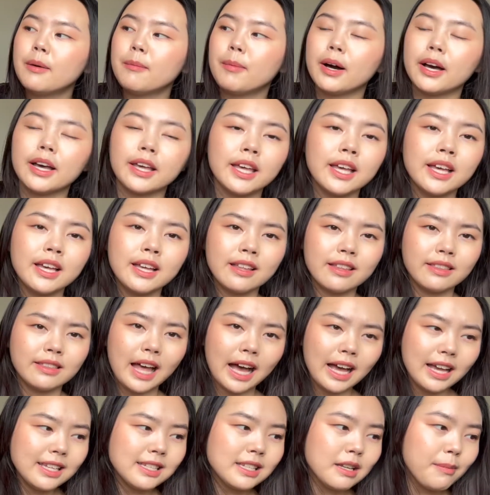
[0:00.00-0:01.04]
But
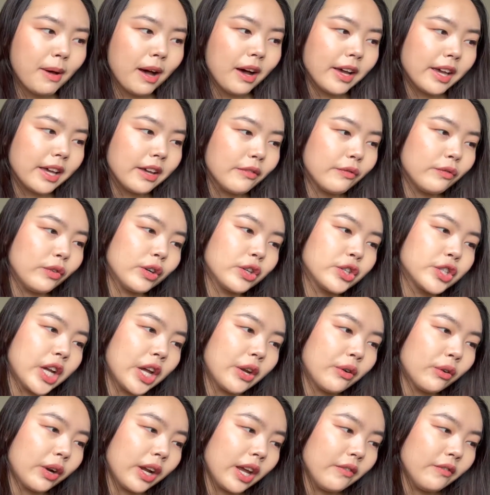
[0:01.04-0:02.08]
that is about it for
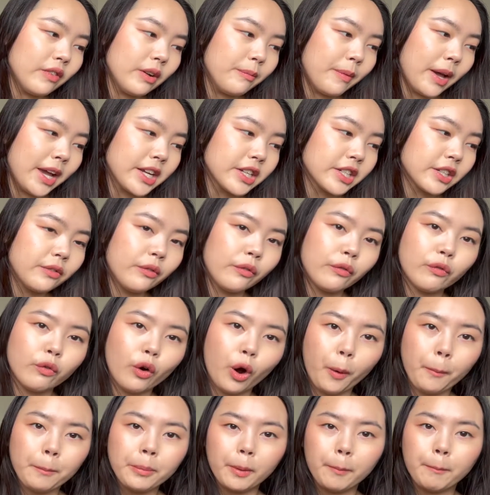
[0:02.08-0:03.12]
general information
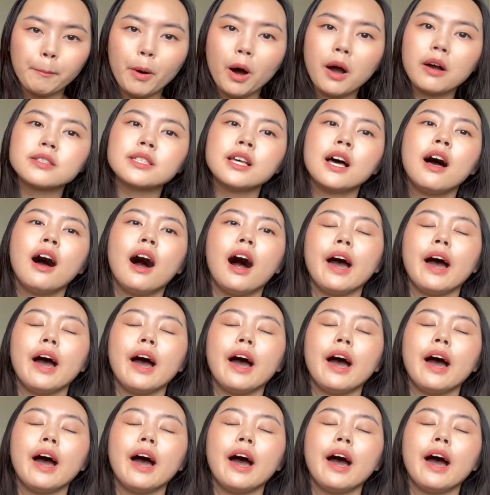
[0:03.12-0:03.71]
from the box.